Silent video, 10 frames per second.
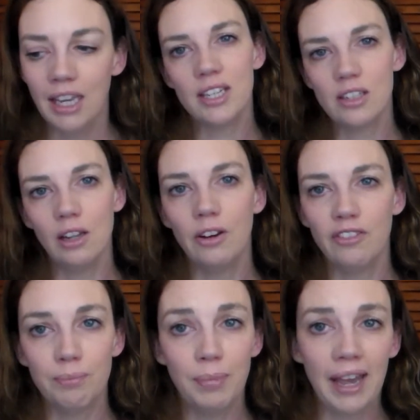She has a
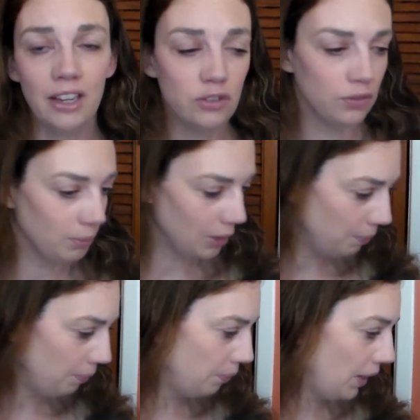lot of baggage from
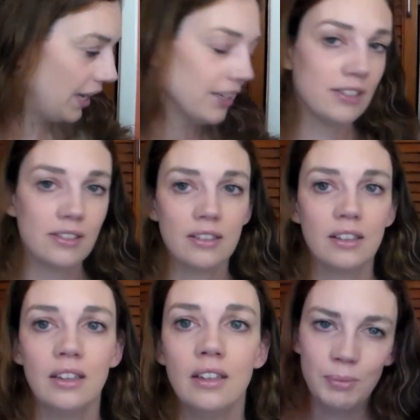the past.
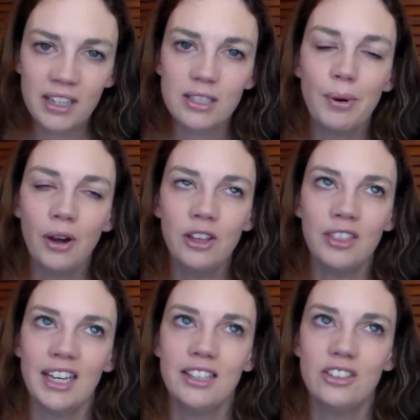She makes a
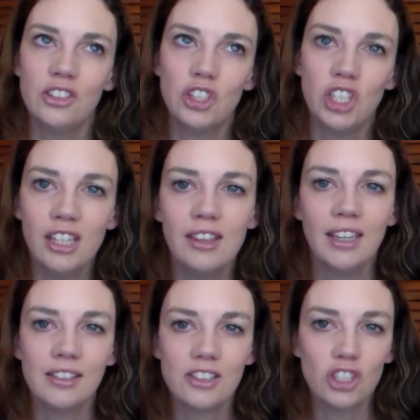point that she
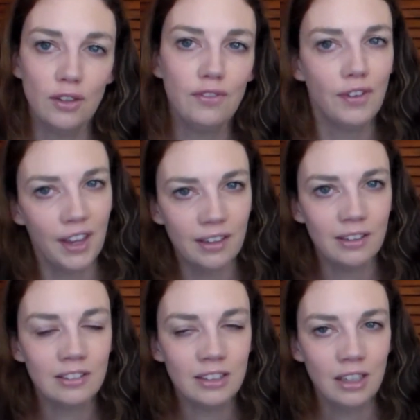thinks she
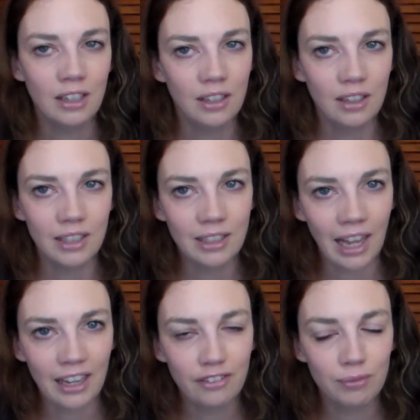failed in
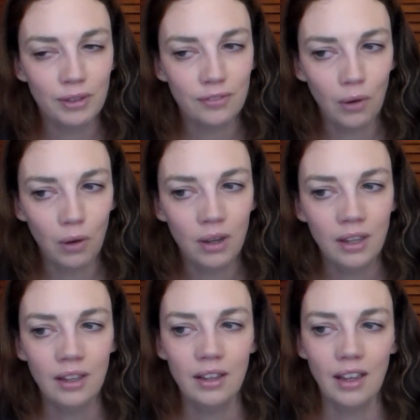life before,
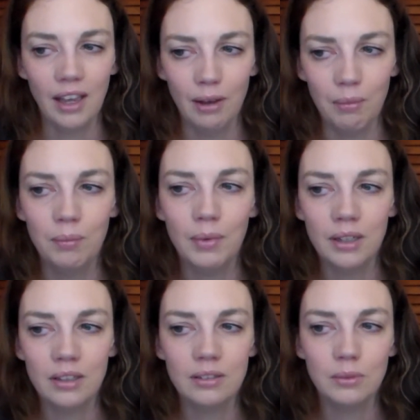
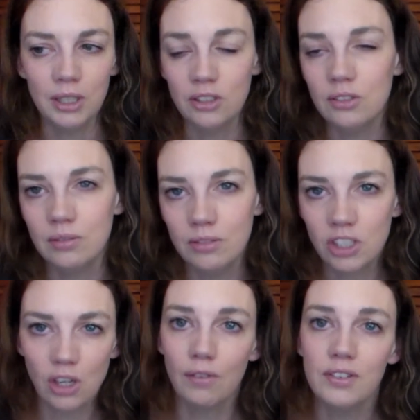when
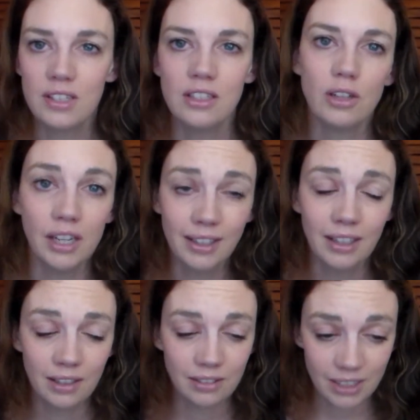she obviously tried
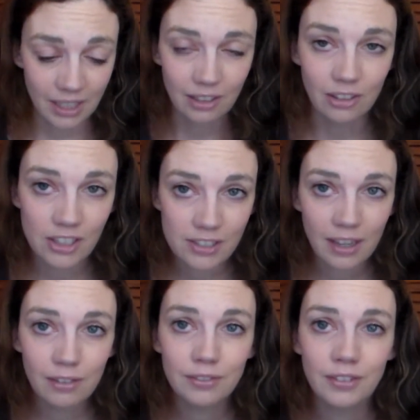to kill
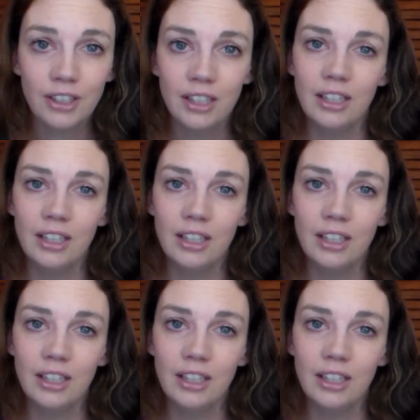herself.